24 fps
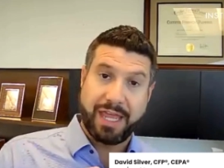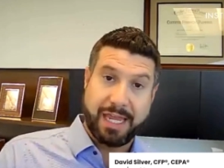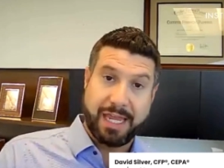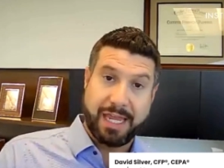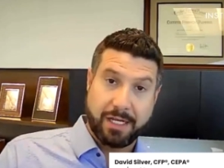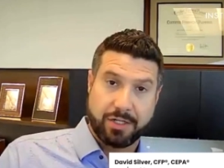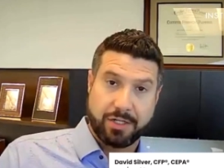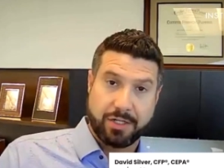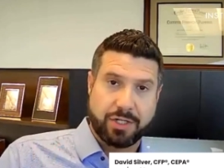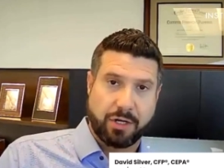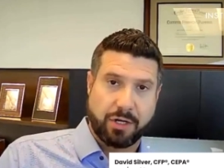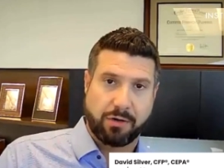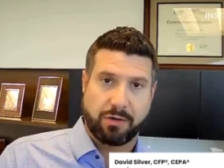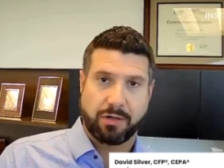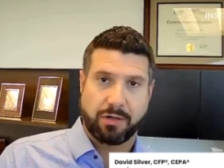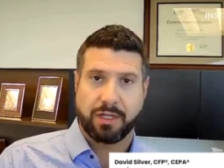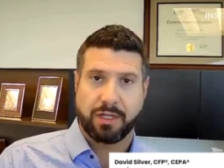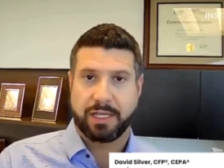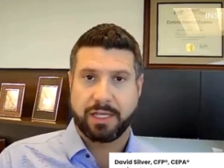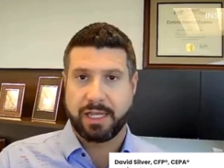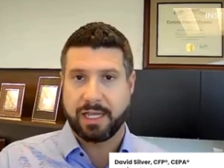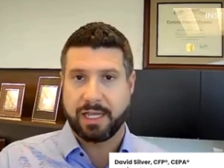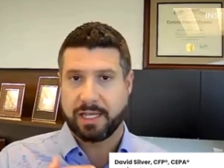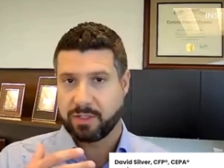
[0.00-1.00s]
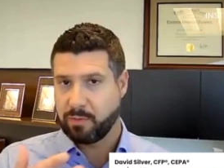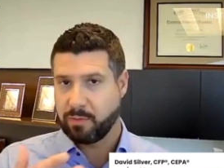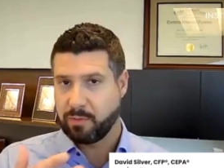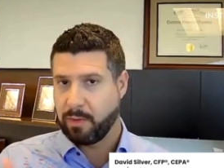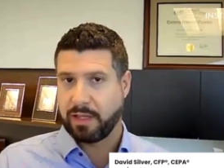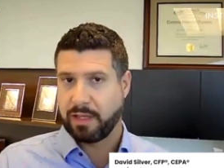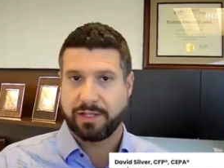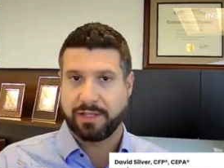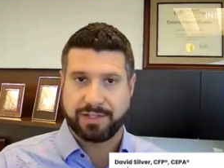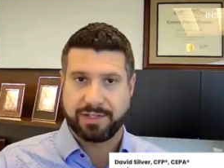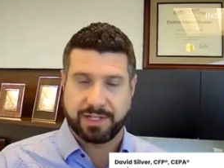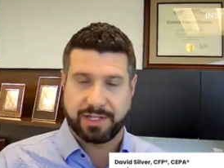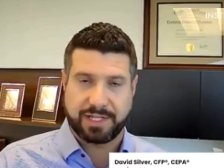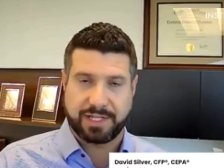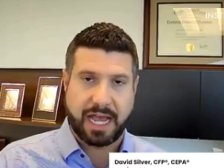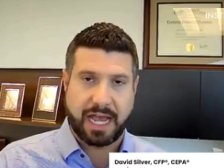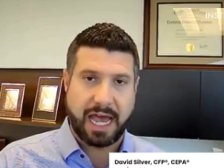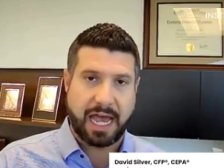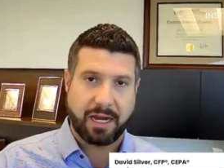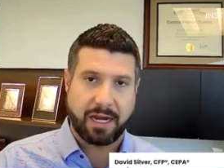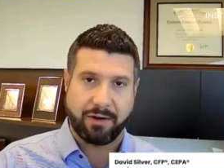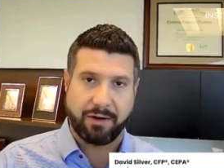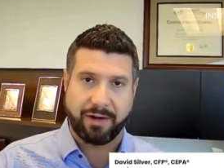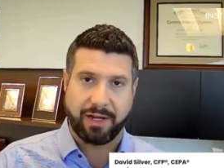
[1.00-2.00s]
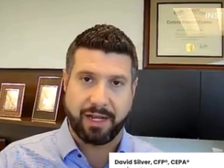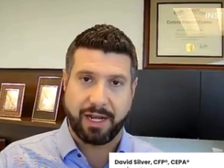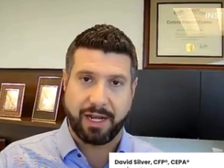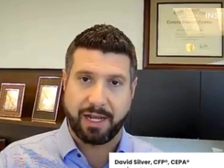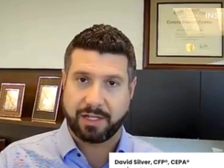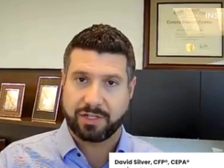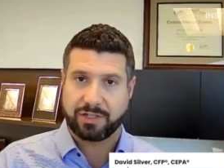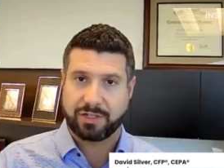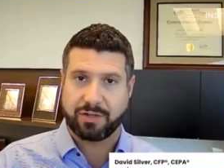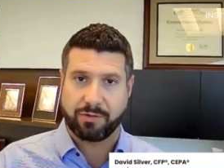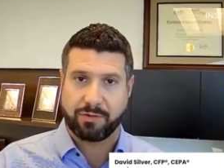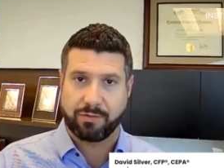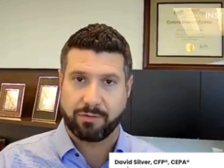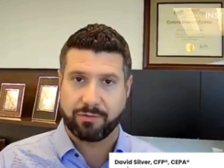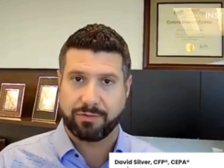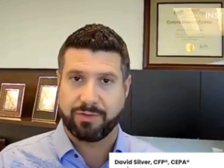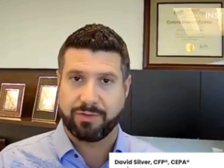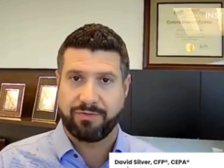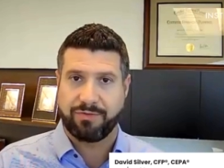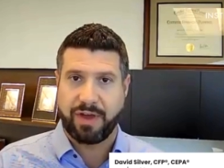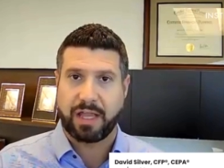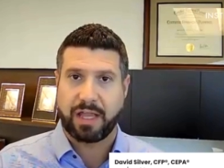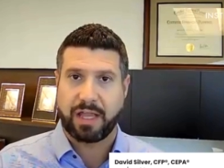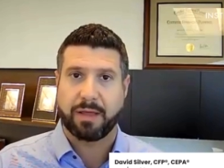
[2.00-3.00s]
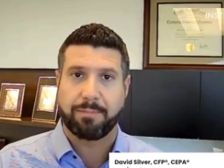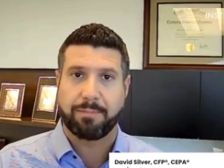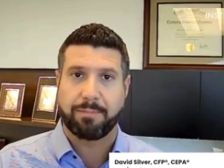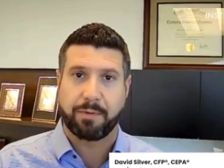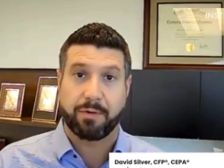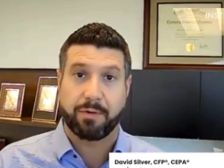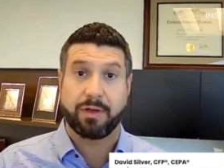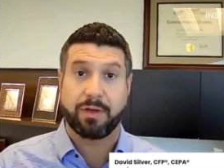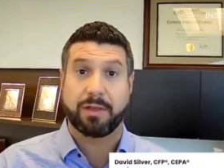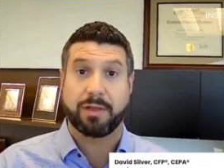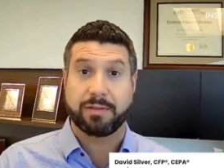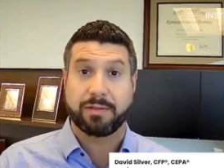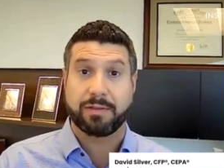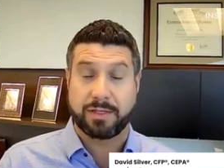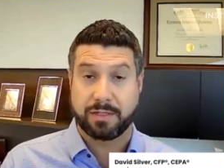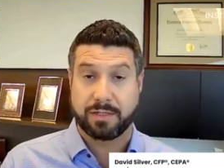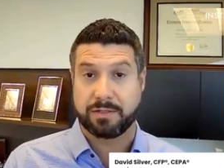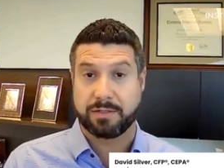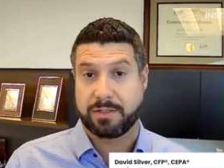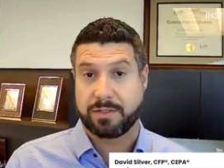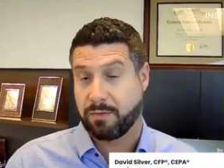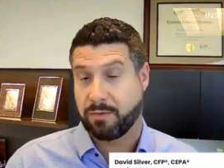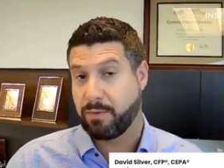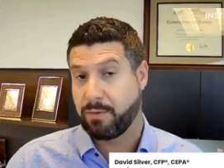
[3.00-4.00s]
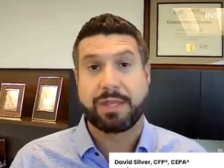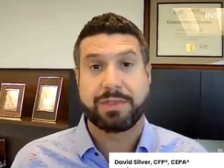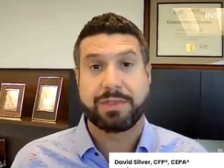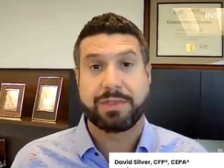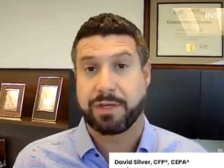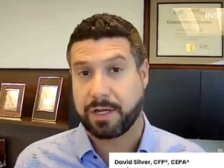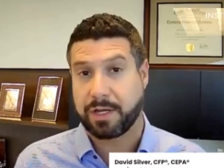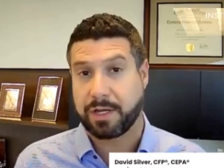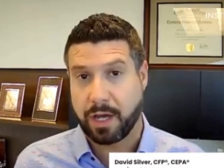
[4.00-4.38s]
internally as well as us hiring an external developer to write the